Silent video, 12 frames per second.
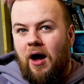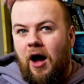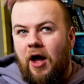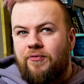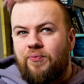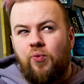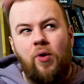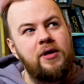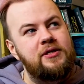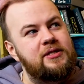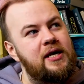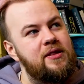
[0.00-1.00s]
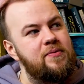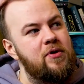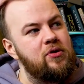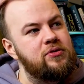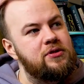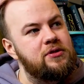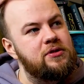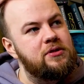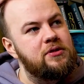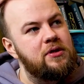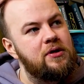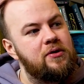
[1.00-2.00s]
I want to say the
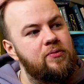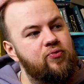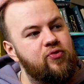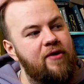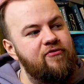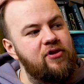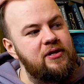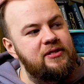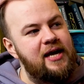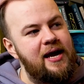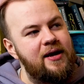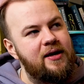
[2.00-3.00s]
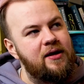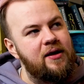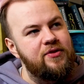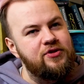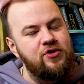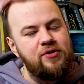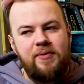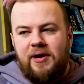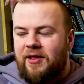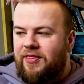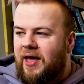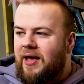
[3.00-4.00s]
most prevalent deck at the tournament,
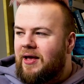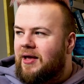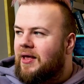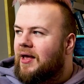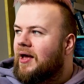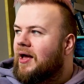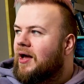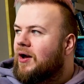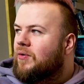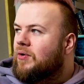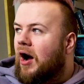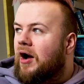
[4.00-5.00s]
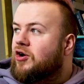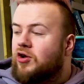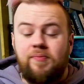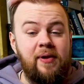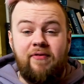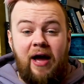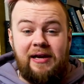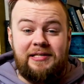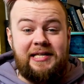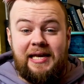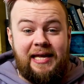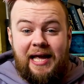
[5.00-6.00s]
I think. I couldn't believe I hadn't
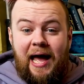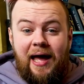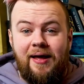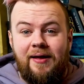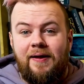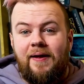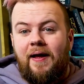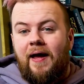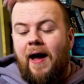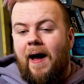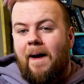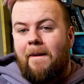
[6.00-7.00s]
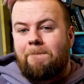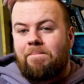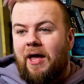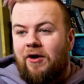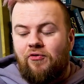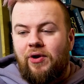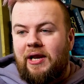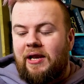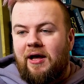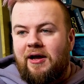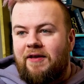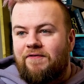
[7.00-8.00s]
seen it yet. Had a really
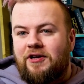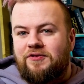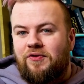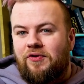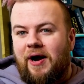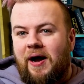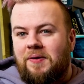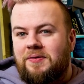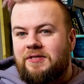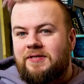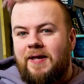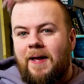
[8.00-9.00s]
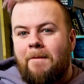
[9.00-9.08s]
lucky first 4 rounds.